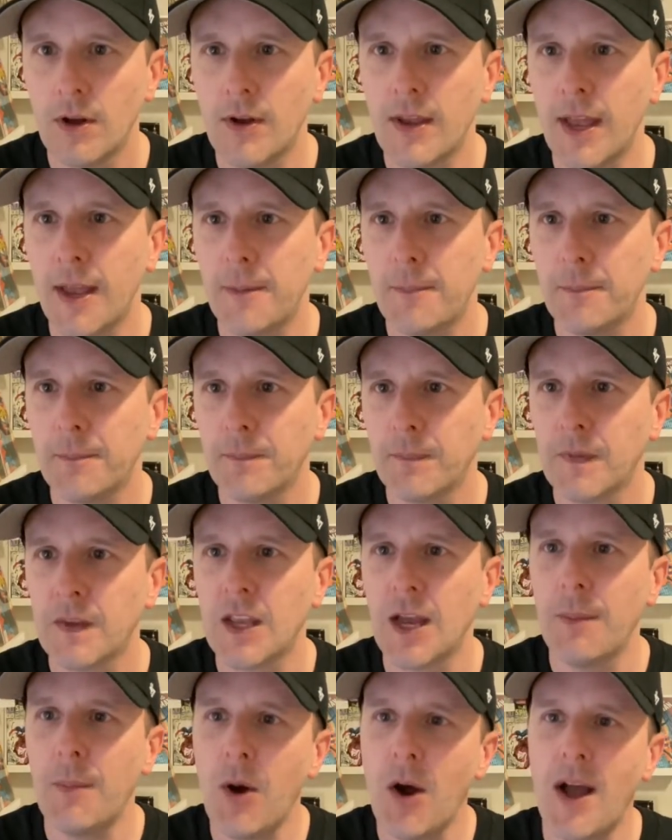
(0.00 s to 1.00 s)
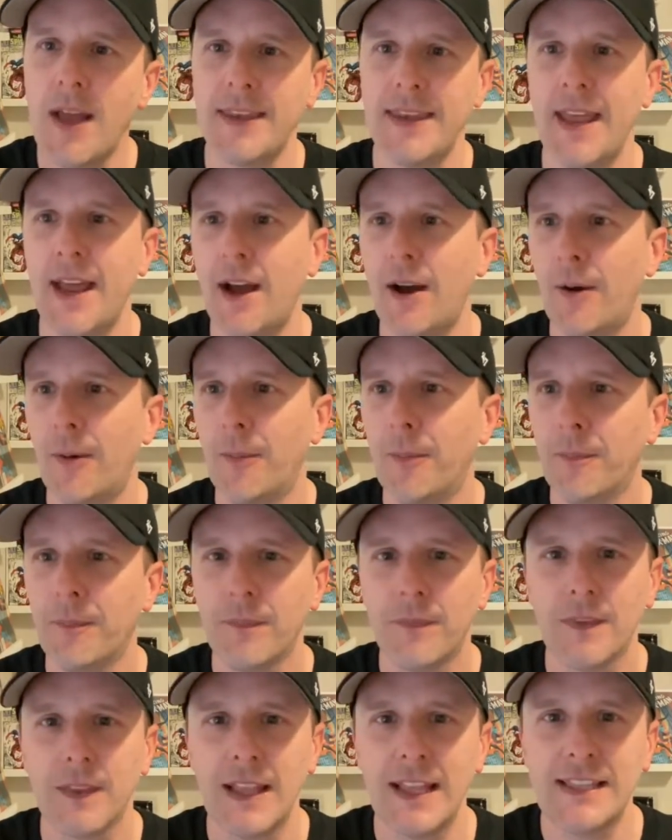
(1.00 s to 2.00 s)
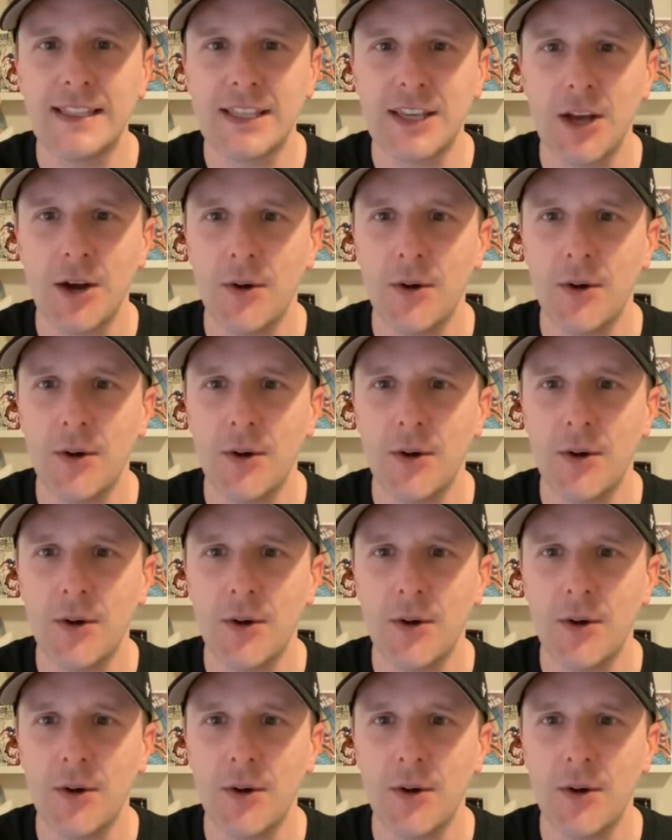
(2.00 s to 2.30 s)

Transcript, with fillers: Okay, come on now. Let's